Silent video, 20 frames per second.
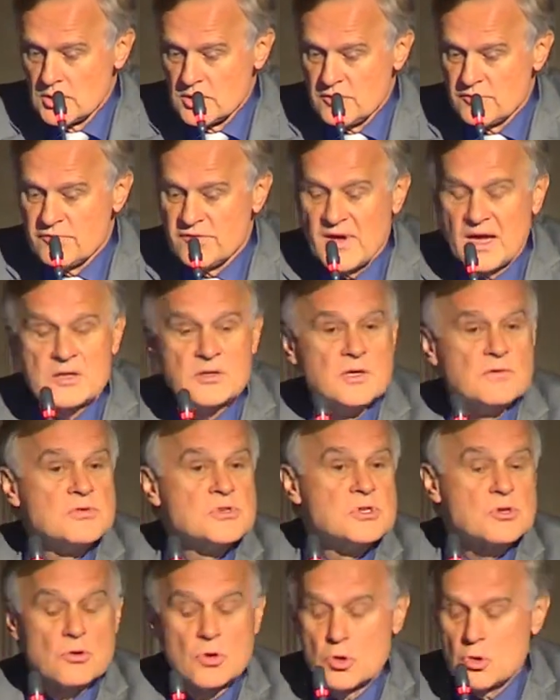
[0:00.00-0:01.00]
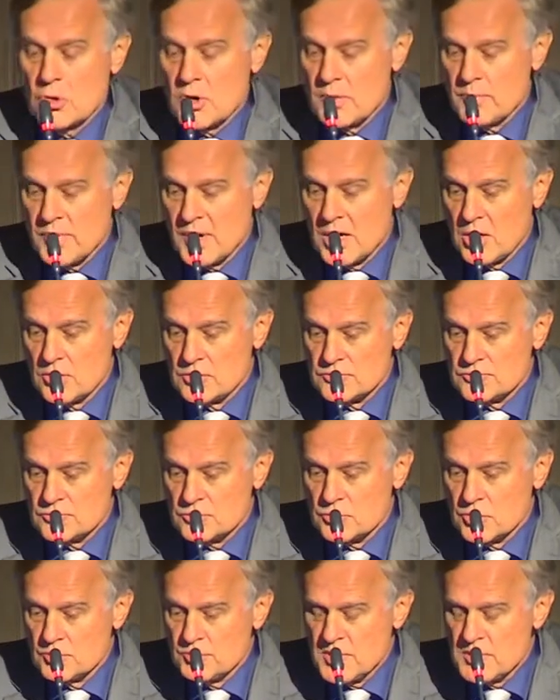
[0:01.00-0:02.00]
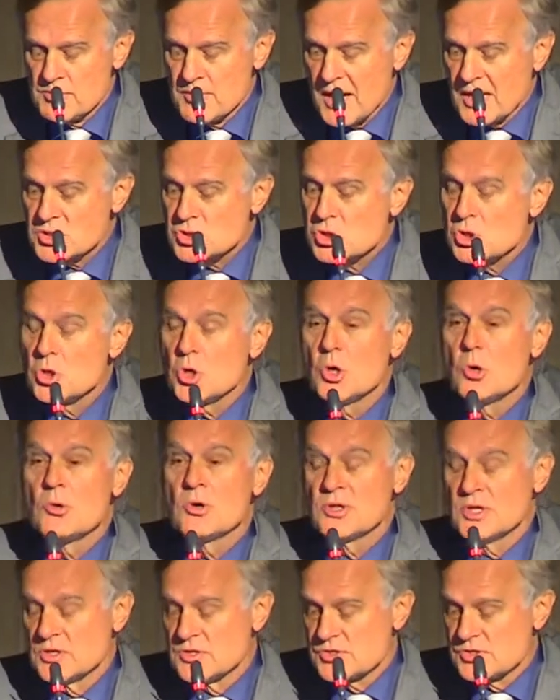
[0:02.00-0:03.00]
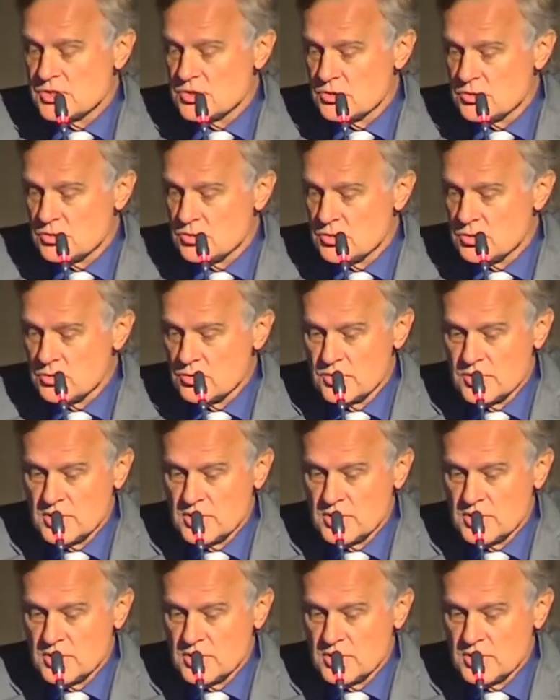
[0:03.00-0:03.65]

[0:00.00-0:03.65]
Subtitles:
the effective zero lower bound could be much lower than zero